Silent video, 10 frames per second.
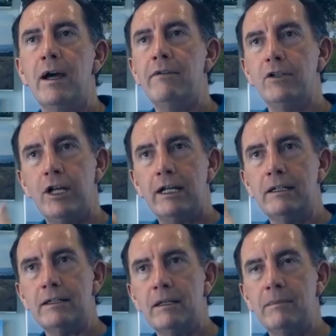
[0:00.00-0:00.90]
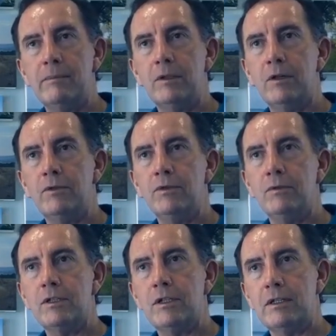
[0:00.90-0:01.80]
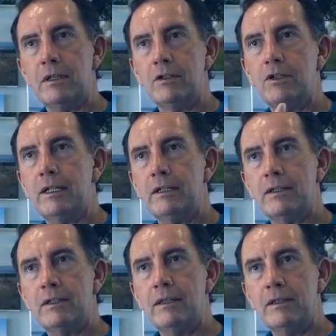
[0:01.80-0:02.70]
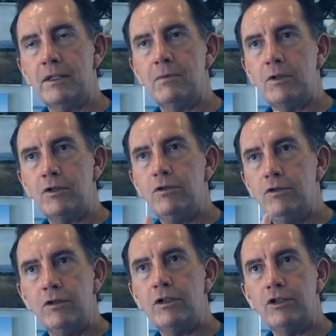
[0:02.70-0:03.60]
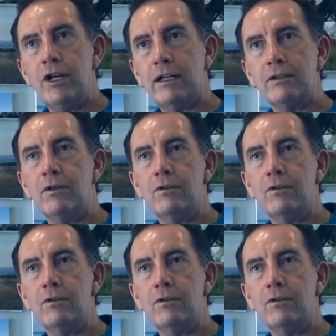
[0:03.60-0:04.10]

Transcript: So I have a checklist that people go through, which is another checklist, and say, this is what you can check.